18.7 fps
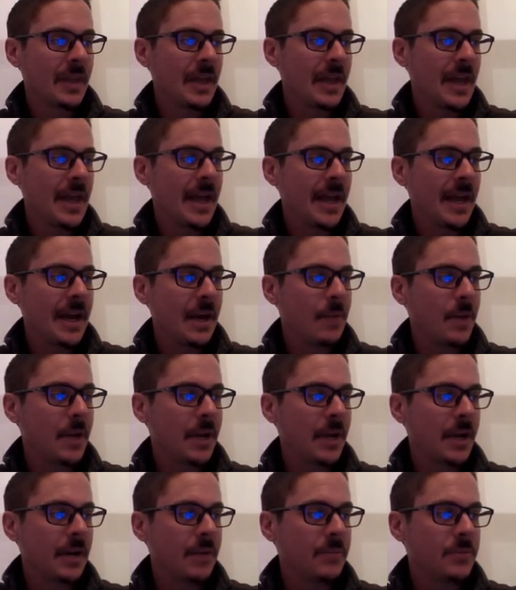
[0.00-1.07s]
And I'm going to
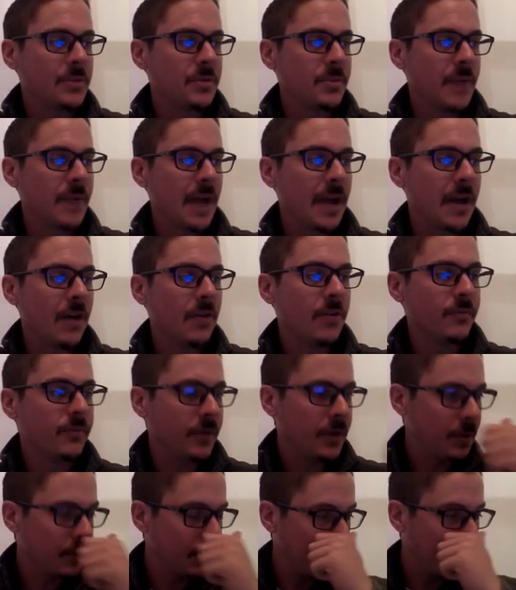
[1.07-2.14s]
come to my home
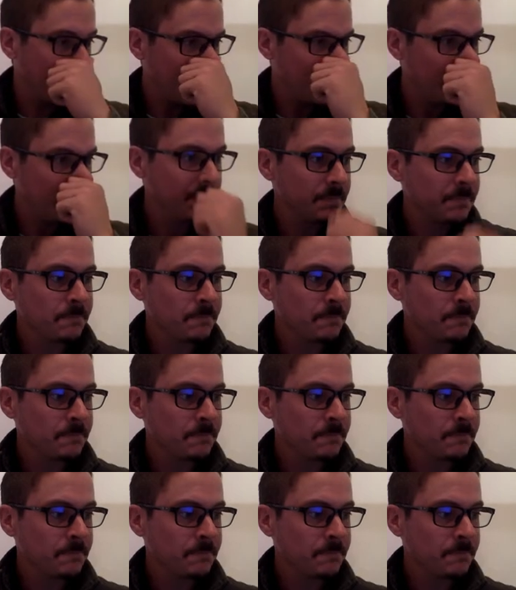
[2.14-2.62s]
view again.